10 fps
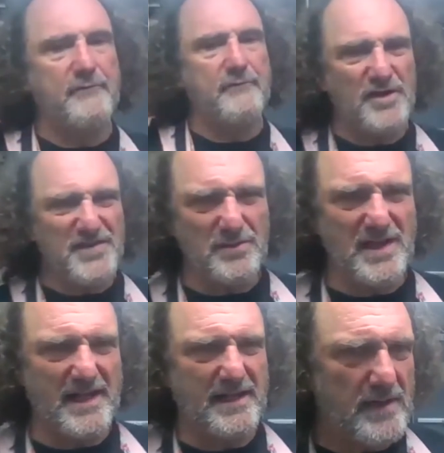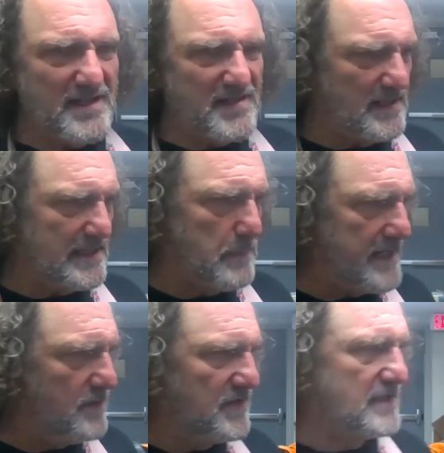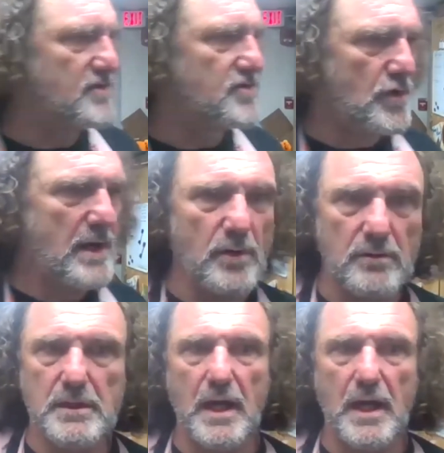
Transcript: I've also done it recently by using Dremel